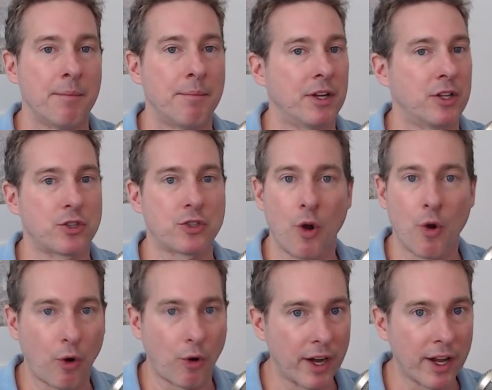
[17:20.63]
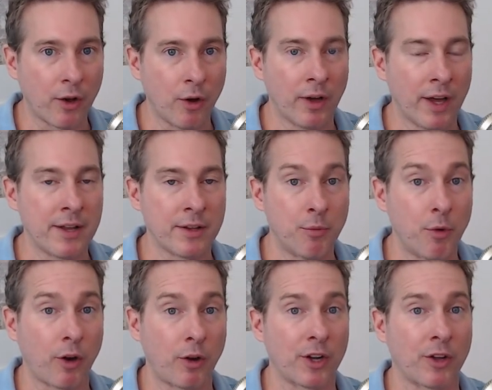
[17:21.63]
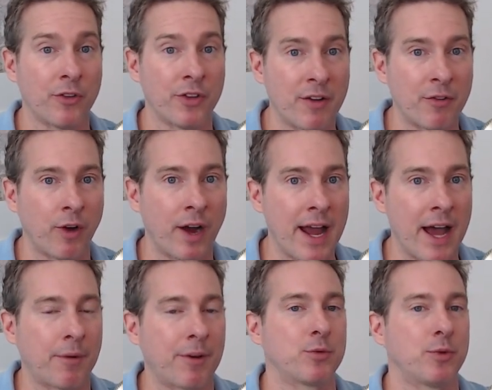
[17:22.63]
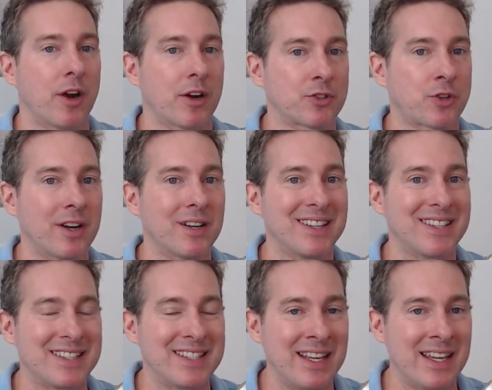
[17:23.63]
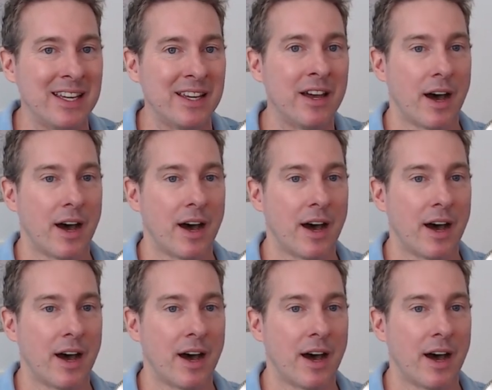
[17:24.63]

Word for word: But it's so critical, and it's more critical than ever right now because we are starting to see